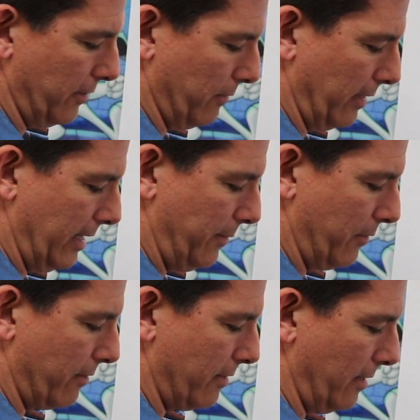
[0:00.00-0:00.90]
You want to keep
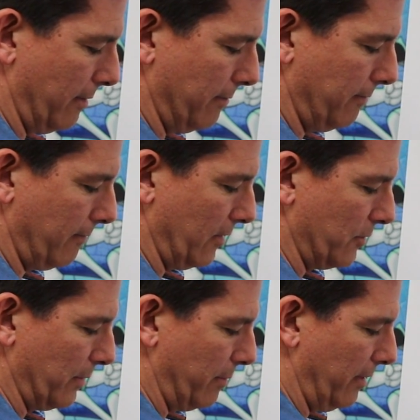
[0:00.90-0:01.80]
your thumb,
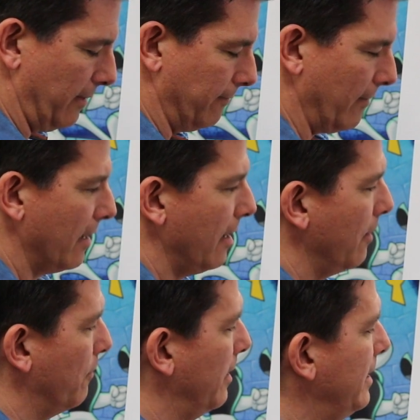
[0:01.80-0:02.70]
that's my pen. You
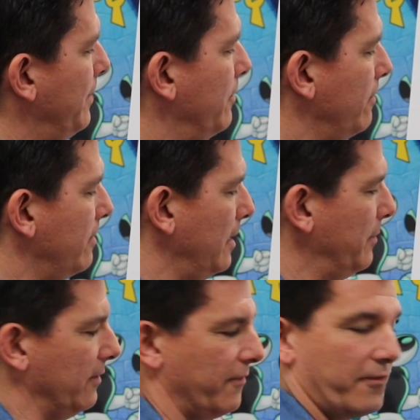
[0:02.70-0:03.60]
want to keep your thumb
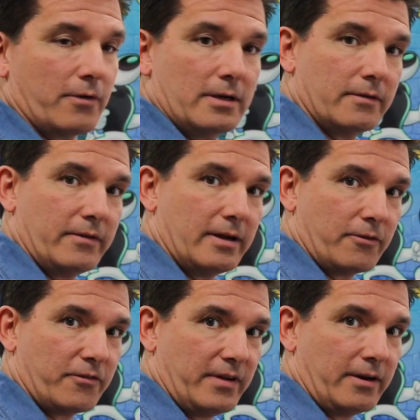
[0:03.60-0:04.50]
in the front of the
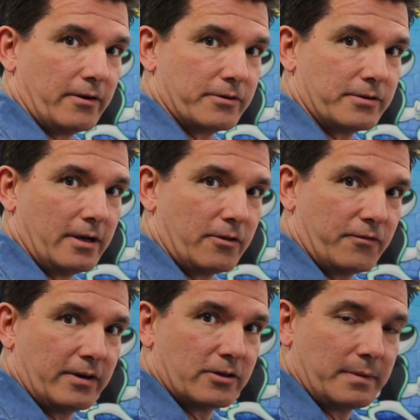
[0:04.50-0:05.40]
other fingers. The other
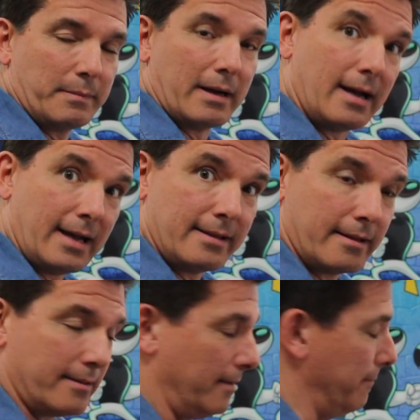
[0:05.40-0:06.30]
fingers will be behind the
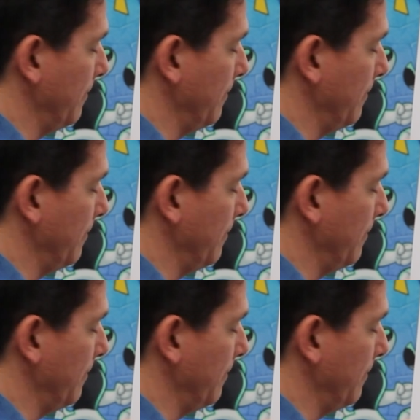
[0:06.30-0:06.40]
thumb.